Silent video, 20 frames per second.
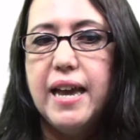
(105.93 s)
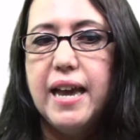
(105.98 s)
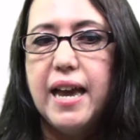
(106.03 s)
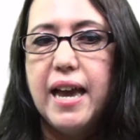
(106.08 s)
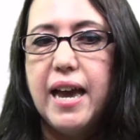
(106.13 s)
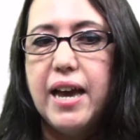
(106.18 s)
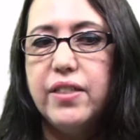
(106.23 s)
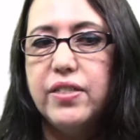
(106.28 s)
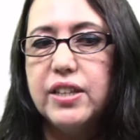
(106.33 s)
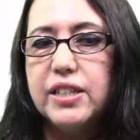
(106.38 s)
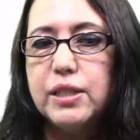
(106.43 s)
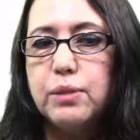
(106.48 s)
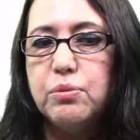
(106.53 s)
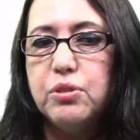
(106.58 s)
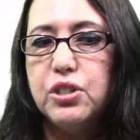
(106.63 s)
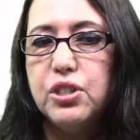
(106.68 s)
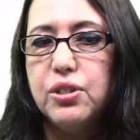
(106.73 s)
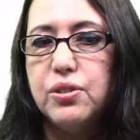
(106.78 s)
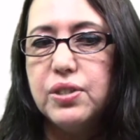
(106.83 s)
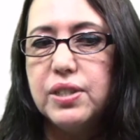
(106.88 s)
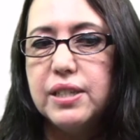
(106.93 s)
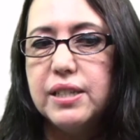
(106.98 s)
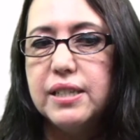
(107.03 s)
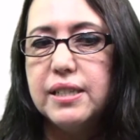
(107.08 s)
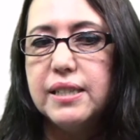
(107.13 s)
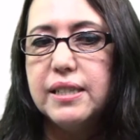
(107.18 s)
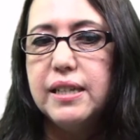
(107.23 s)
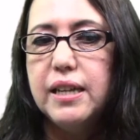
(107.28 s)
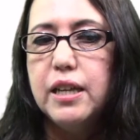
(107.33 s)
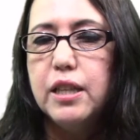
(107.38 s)
and this
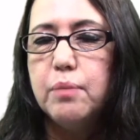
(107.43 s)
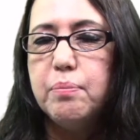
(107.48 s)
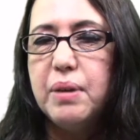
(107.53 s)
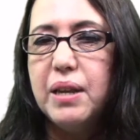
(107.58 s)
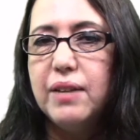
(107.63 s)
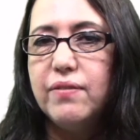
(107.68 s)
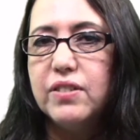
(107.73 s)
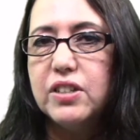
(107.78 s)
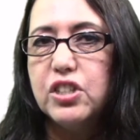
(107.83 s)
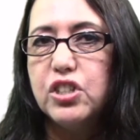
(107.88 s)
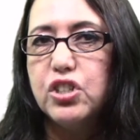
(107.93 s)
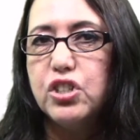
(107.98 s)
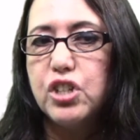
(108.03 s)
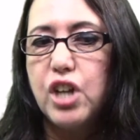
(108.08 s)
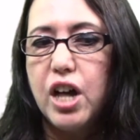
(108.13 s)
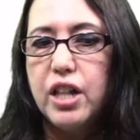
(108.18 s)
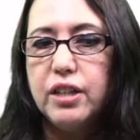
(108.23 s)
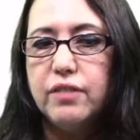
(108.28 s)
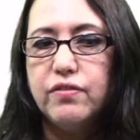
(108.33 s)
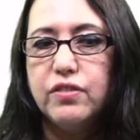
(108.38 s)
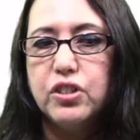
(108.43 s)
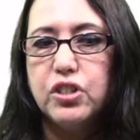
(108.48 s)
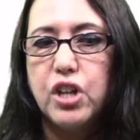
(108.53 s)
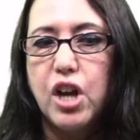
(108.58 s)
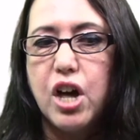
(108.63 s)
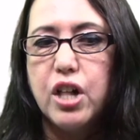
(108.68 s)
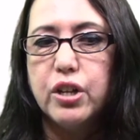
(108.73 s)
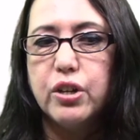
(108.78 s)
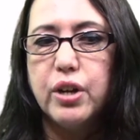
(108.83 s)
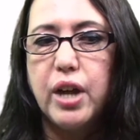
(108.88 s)
reduces benefits dollar for
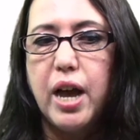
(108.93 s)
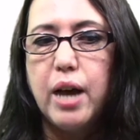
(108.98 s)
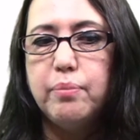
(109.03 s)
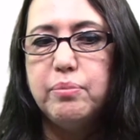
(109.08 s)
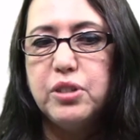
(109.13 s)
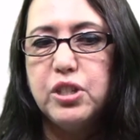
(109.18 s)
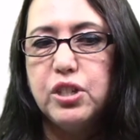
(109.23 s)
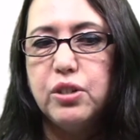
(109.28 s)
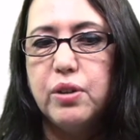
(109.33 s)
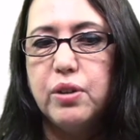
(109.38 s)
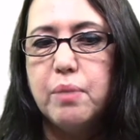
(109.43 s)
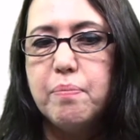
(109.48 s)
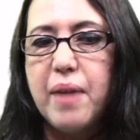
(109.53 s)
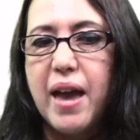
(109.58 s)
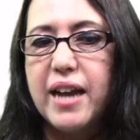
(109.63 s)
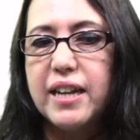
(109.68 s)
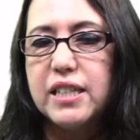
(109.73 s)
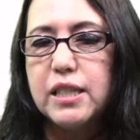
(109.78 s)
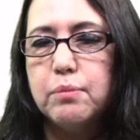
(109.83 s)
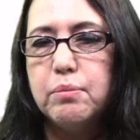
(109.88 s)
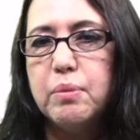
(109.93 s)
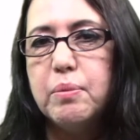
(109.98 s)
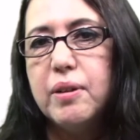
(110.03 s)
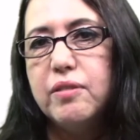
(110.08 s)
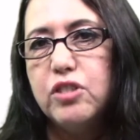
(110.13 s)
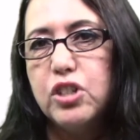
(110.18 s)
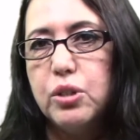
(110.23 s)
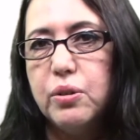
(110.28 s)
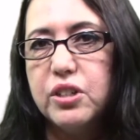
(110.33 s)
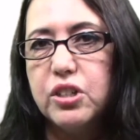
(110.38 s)
dollar up to a maximum of
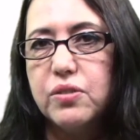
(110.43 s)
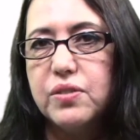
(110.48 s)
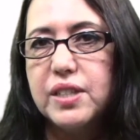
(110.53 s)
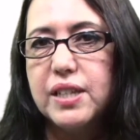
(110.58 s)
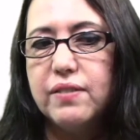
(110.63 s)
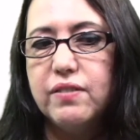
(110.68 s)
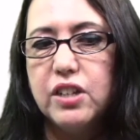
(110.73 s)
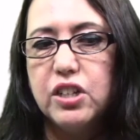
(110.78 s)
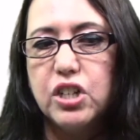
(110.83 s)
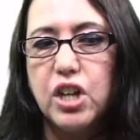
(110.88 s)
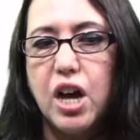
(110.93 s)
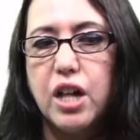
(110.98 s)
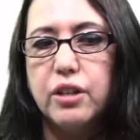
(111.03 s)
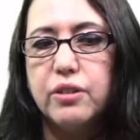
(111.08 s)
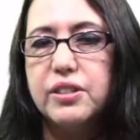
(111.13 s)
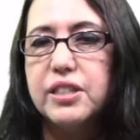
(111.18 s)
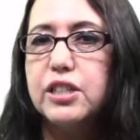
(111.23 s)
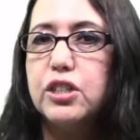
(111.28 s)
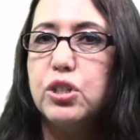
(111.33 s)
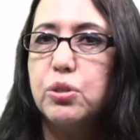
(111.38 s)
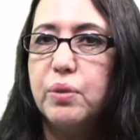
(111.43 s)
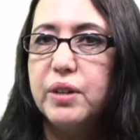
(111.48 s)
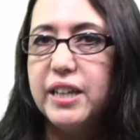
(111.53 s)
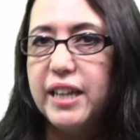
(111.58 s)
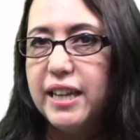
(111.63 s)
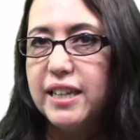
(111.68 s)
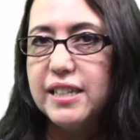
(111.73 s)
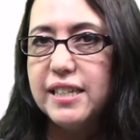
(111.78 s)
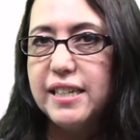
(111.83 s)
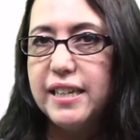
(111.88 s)
$270 in
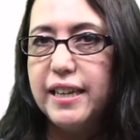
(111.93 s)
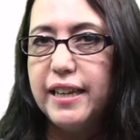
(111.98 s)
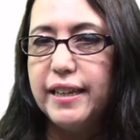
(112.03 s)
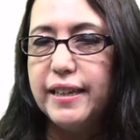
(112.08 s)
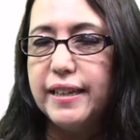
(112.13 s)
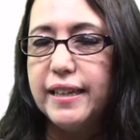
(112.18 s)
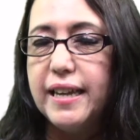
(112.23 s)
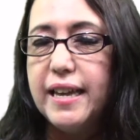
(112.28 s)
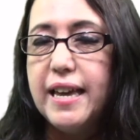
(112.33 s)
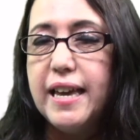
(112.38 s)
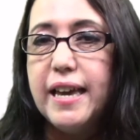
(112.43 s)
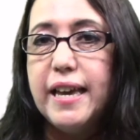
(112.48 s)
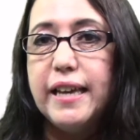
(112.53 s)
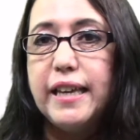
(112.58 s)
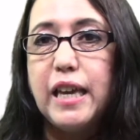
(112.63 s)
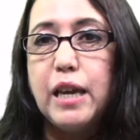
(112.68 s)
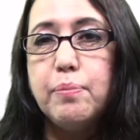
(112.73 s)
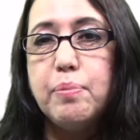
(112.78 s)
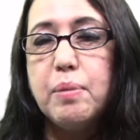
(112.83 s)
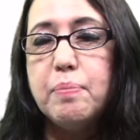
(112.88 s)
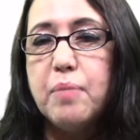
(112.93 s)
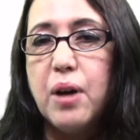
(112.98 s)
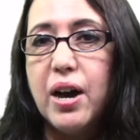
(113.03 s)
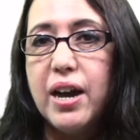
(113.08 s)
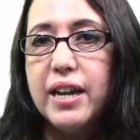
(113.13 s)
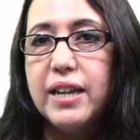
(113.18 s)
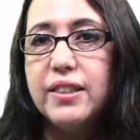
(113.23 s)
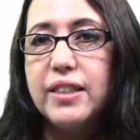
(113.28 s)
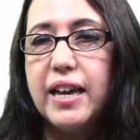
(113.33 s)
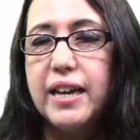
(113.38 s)
2018. Keep in
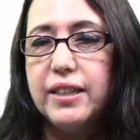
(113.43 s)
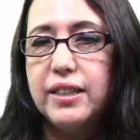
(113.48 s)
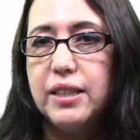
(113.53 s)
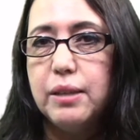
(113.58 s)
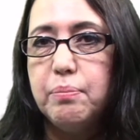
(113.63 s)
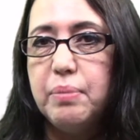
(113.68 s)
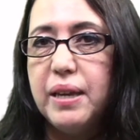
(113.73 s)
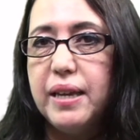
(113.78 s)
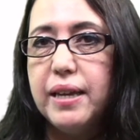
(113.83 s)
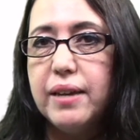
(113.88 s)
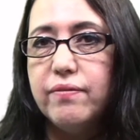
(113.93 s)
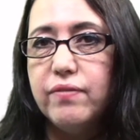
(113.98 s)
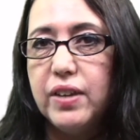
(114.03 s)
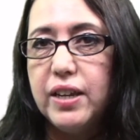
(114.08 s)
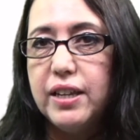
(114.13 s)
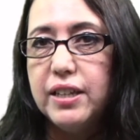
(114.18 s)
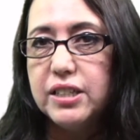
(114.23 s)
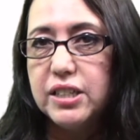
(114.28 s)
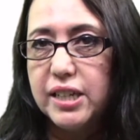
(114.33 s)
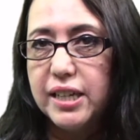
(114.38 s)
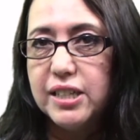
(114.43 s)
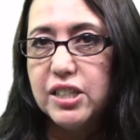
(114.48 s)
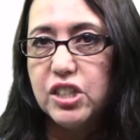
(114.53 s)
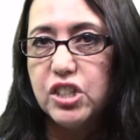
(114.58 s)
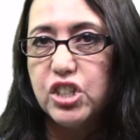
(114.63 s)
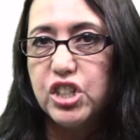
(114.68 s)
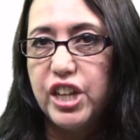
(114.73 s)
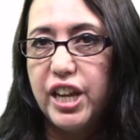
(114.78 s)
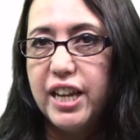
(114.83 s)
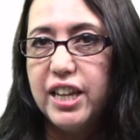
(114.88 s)
mind that the PMV does
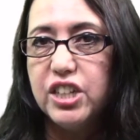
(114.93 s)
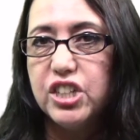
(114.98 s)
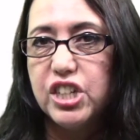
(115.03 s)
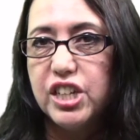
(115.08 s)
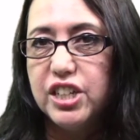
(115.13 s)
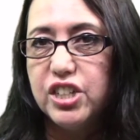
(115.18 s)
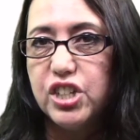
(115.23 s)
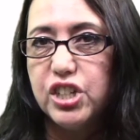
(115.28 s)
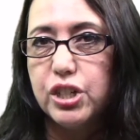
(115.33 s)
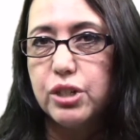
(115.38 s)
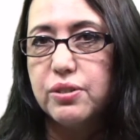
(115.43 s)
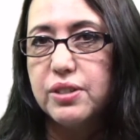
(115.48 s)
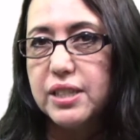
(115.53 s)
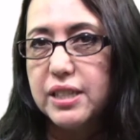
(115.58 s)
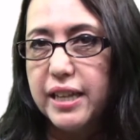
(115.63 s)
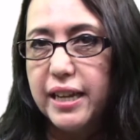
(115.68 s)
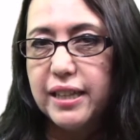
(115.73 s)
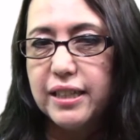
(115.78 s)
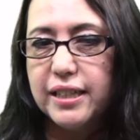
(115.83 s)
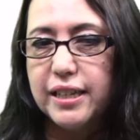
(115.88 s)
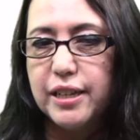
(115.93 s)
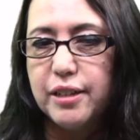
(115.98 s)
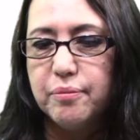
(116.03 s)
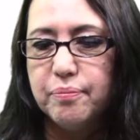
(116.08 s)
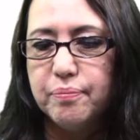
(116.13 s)
change each year slightly.